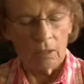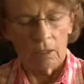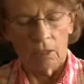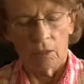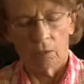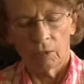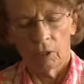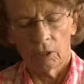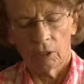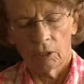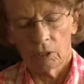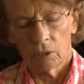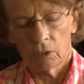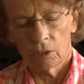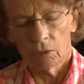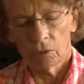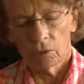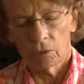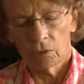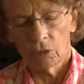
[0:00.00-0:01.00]
He went to
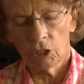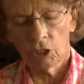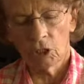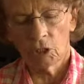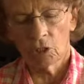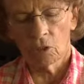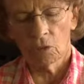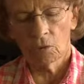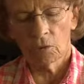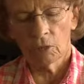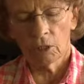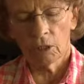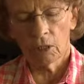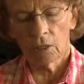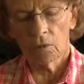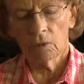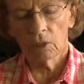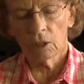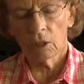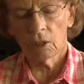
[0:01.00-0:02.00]
the grocery store, it was,
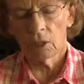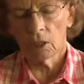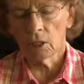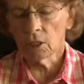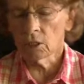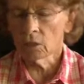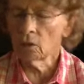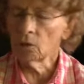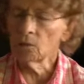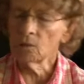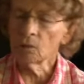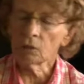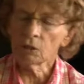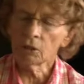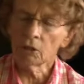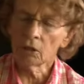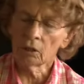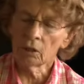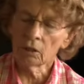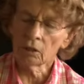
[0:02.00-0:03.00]
it was dusk,
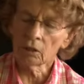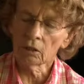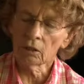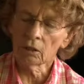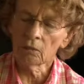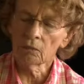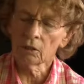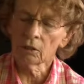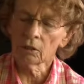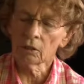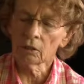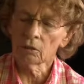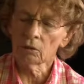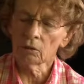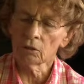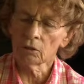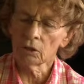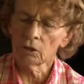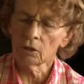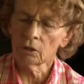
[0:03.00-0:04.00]
almost dark, and he went to the
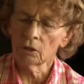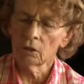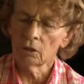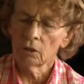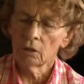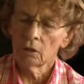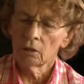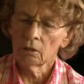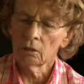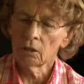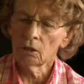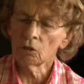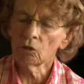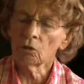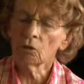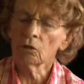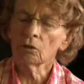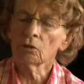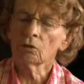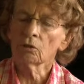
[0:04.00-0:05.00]
grocery, little
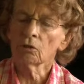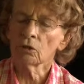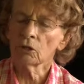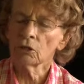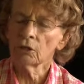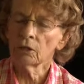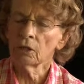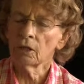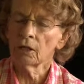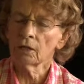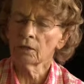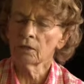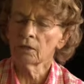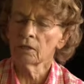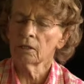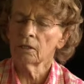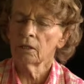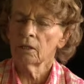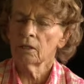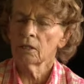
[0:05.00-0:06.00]
corner grocery, like
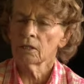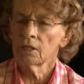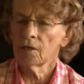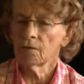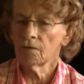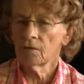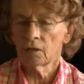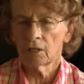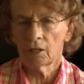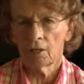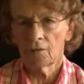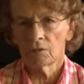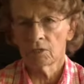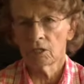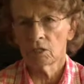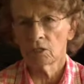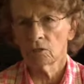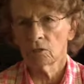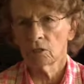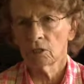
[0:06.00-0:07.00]
the 7-Eleven
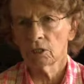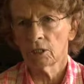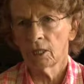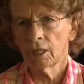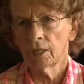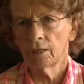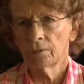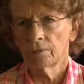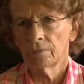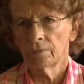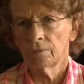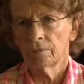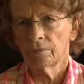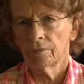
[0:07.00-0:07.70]
stores now.